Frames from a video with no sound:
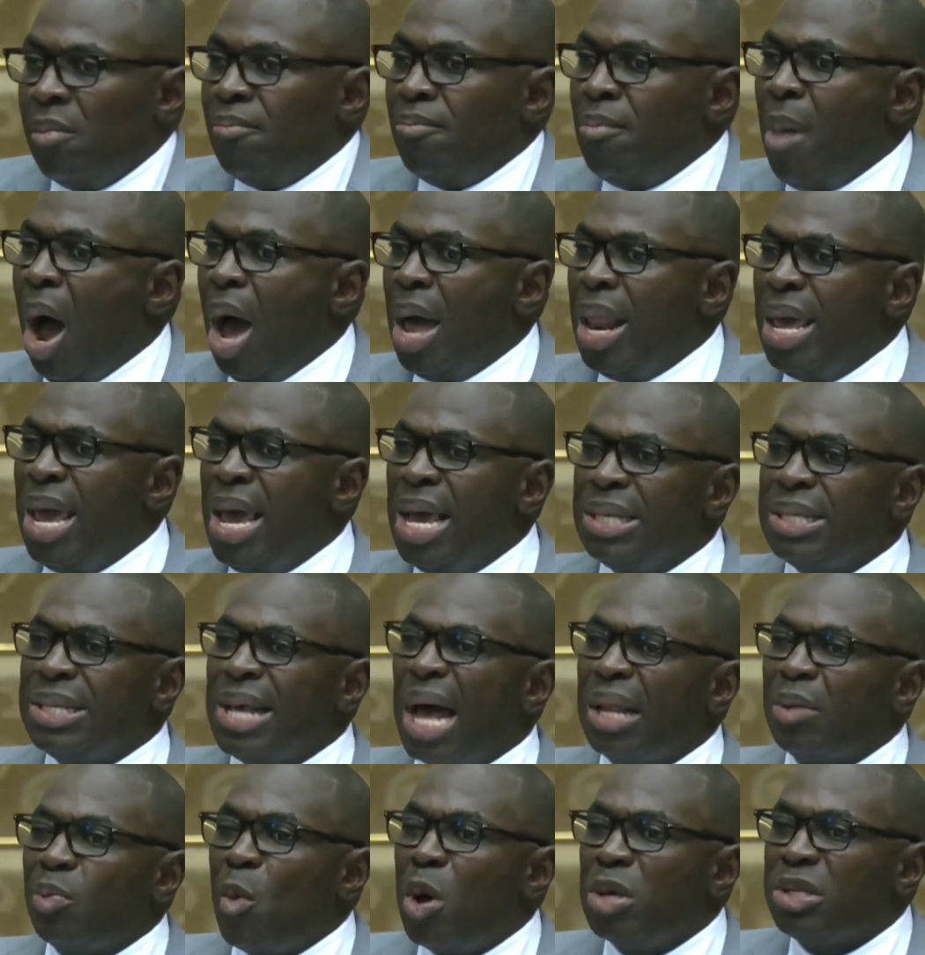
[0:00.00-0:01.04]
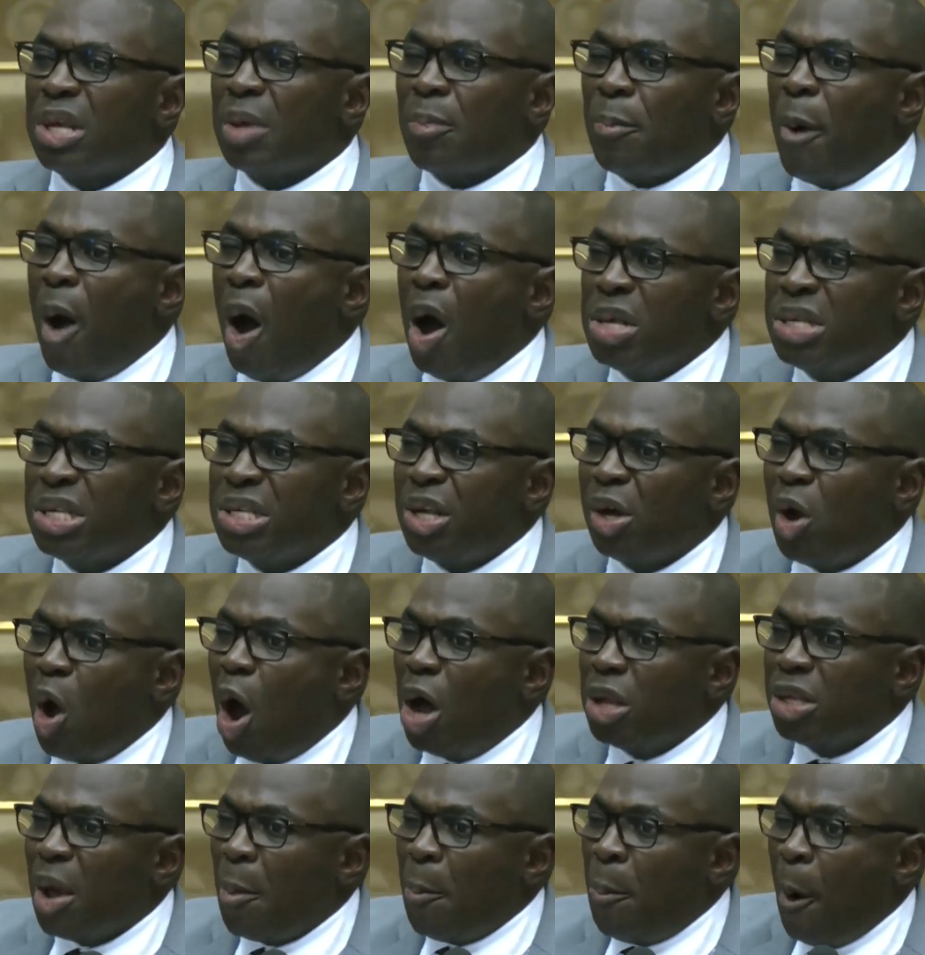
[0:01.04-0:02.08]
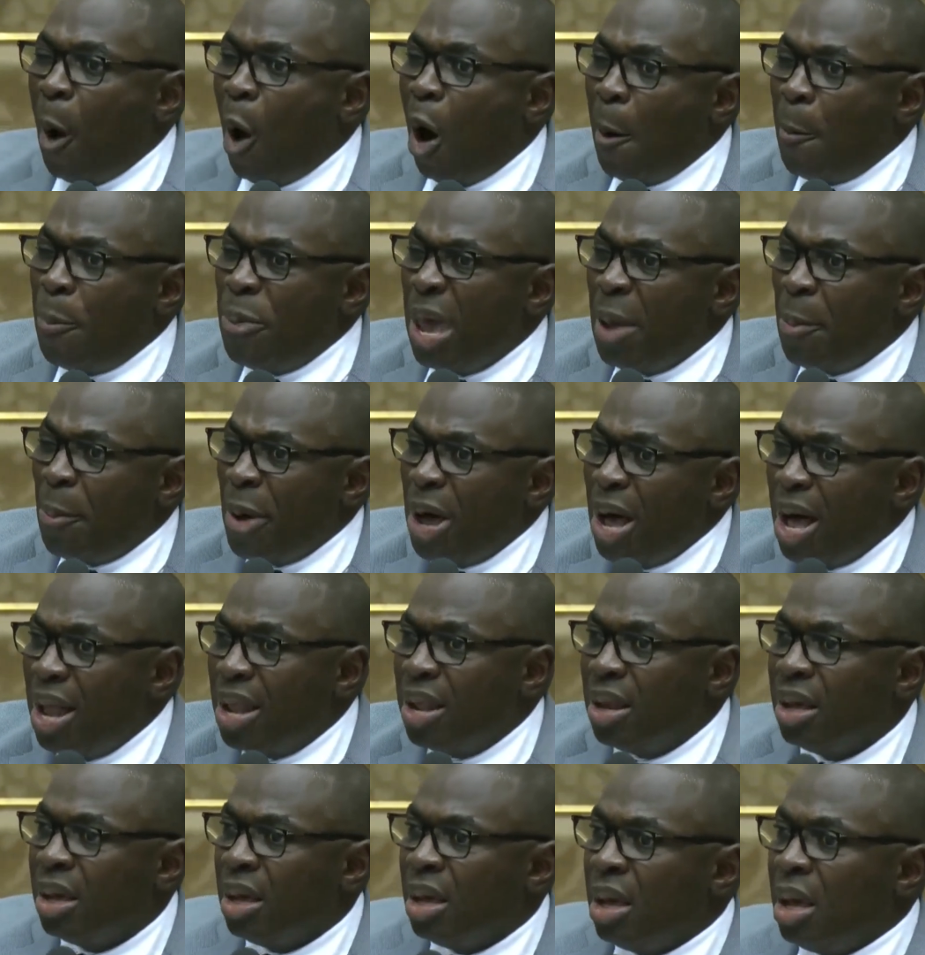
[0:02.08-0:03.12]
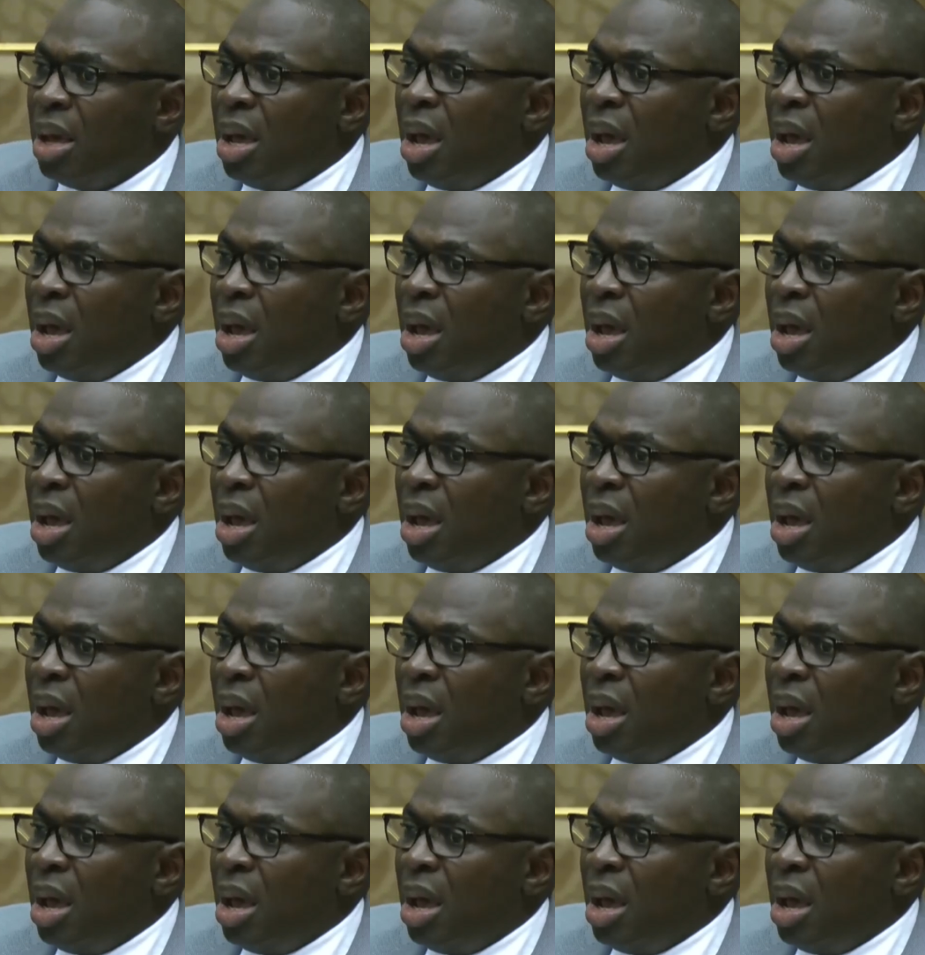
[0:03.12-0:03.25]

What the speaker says: Monies that was supposed to go to poor people